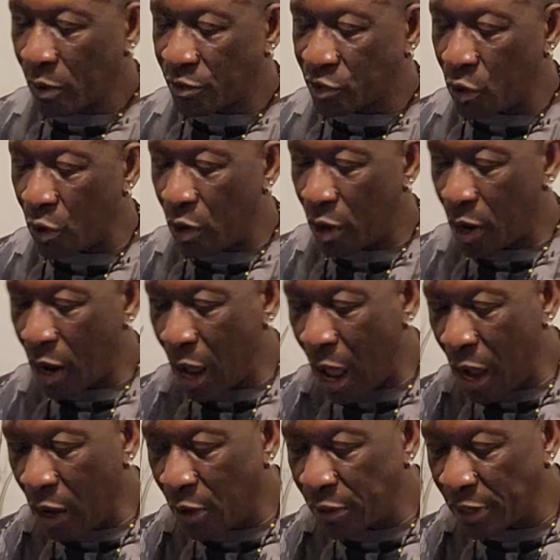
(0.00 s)
So,
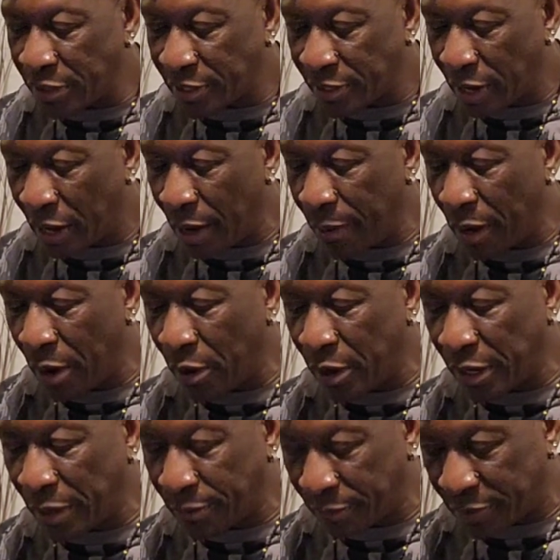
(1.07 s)
I'm
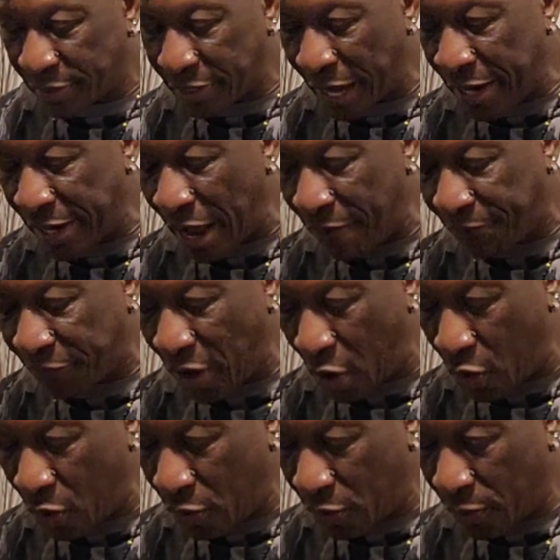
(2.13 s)
gonna sign off
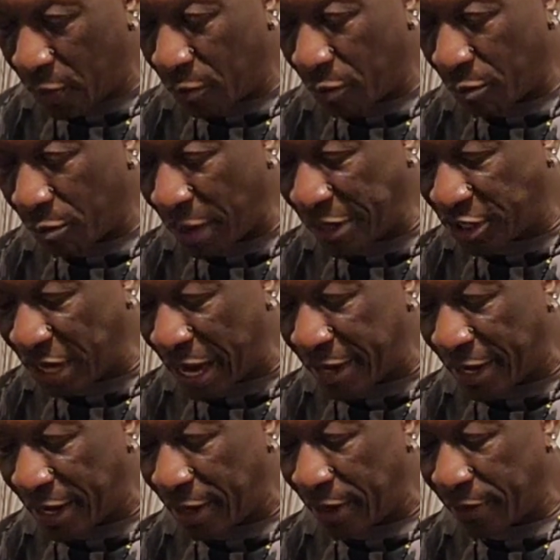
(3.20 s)
now, my
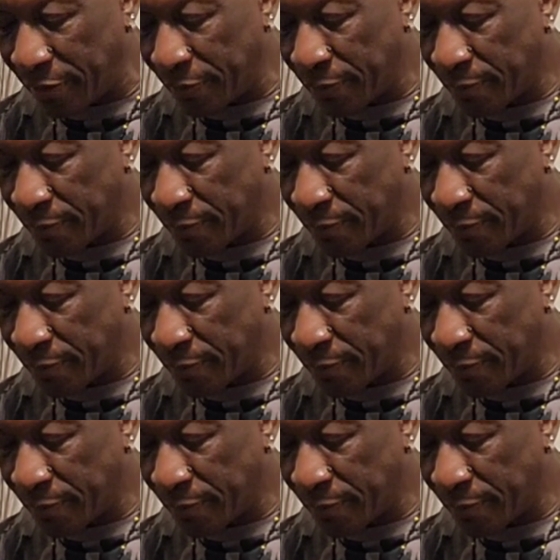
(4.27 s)
channel.